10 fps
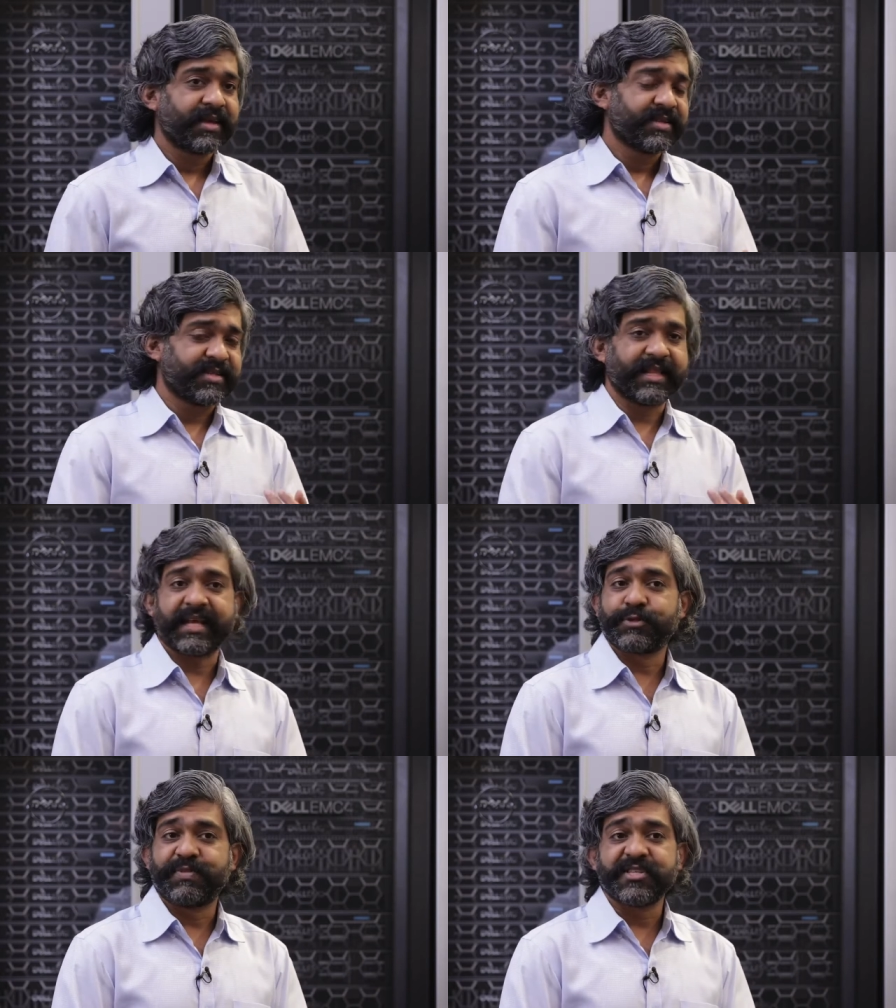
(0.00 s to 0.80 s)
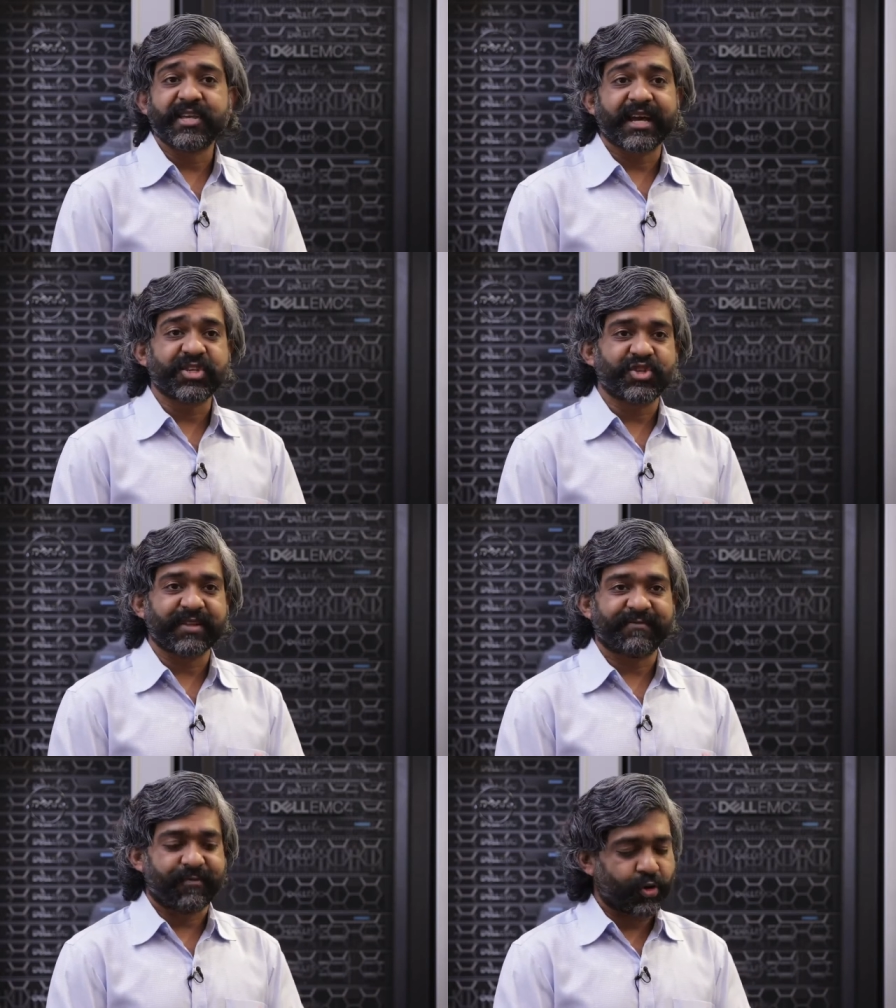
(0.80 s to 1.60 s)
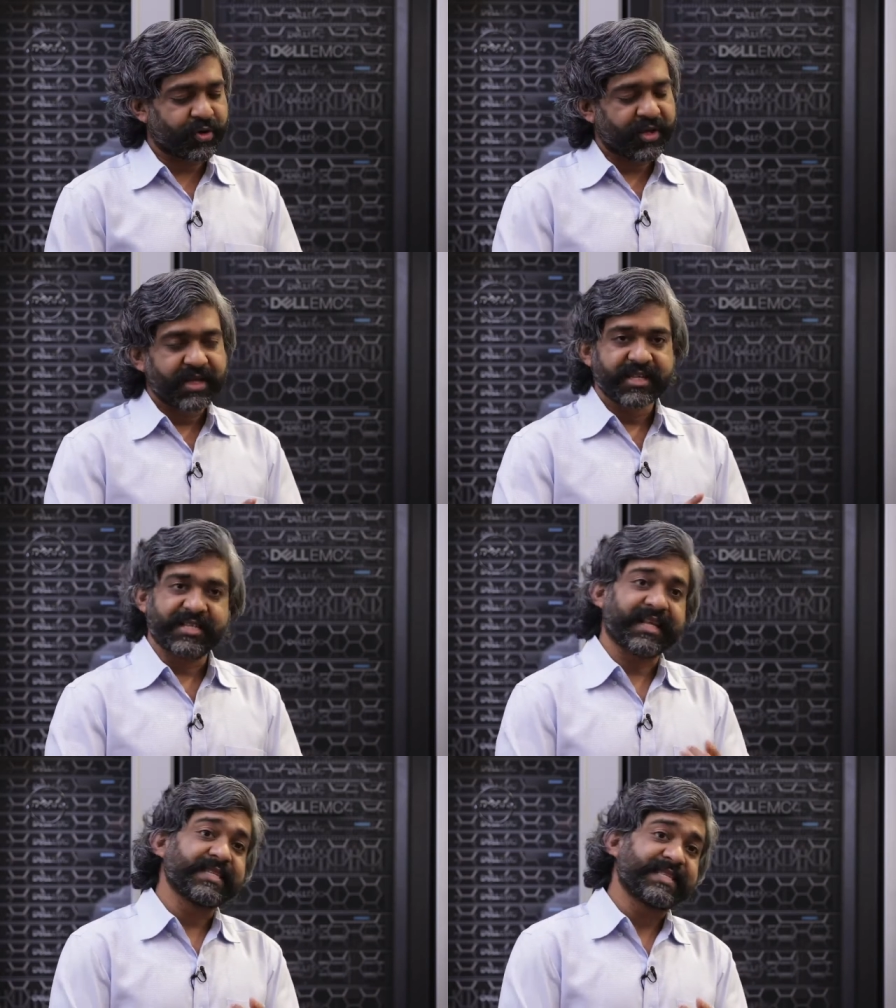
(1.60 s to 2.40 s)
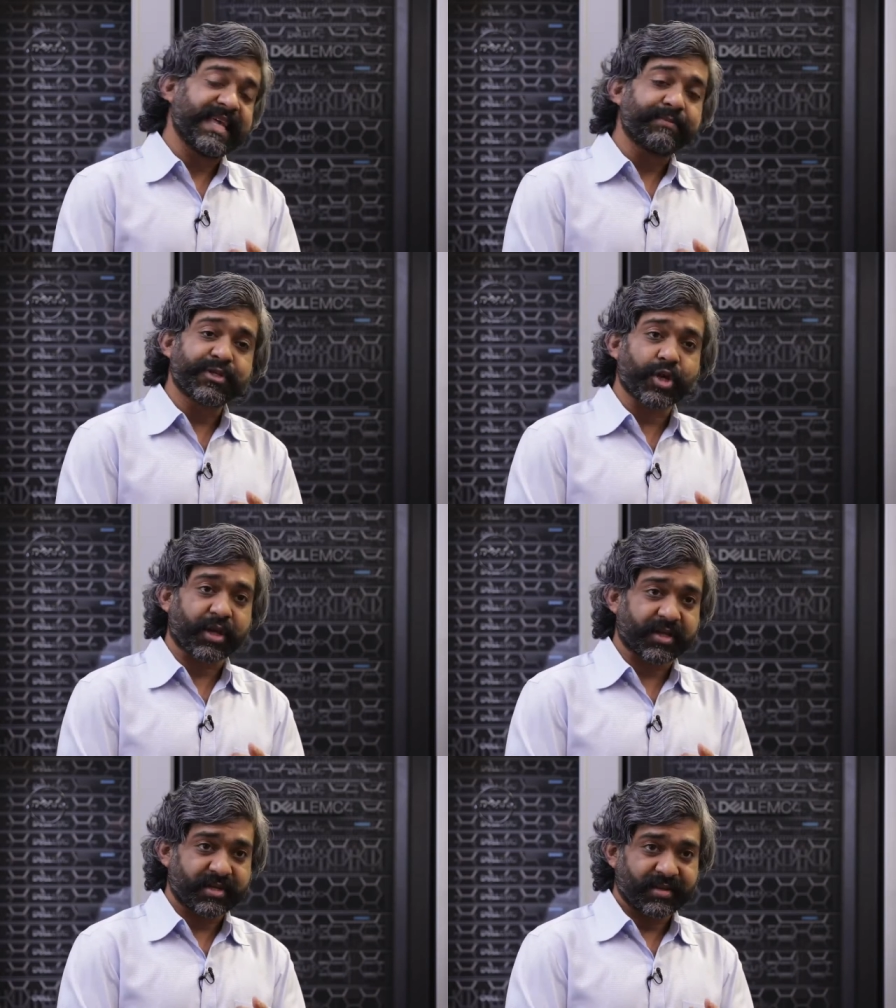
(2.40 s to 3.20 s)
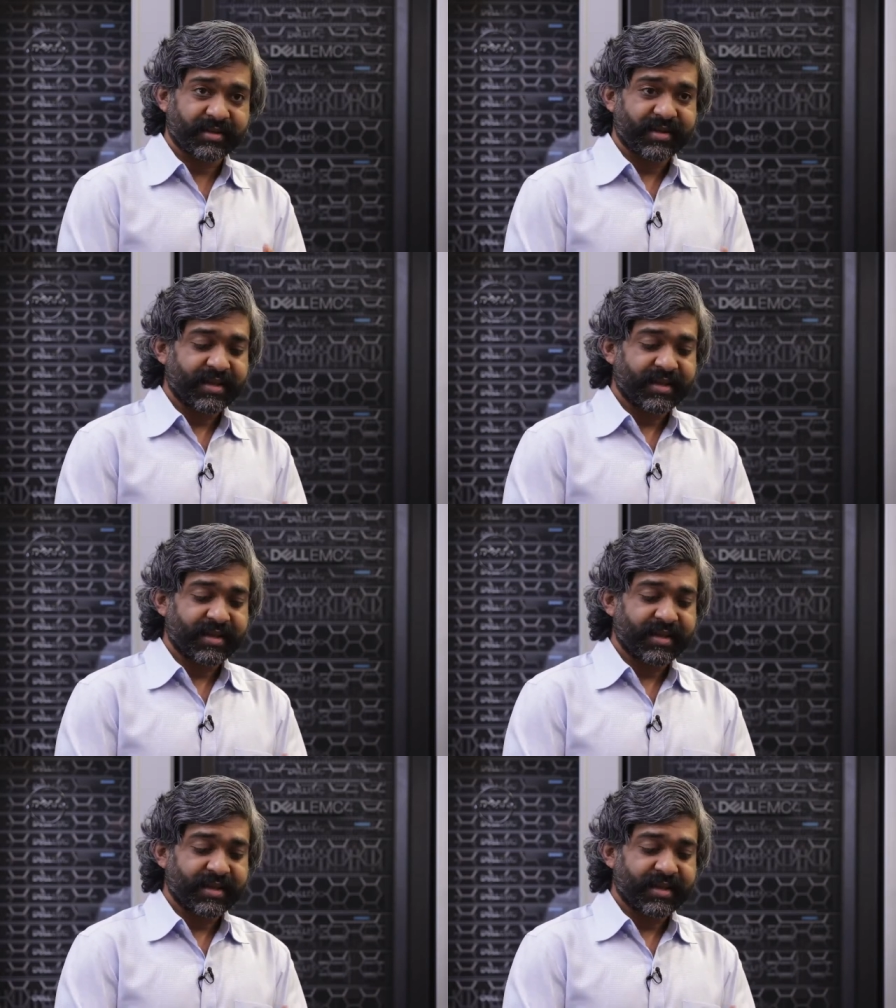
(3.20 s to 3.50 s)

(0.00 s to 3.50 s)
still has PCI Gen 4, still has the same socket,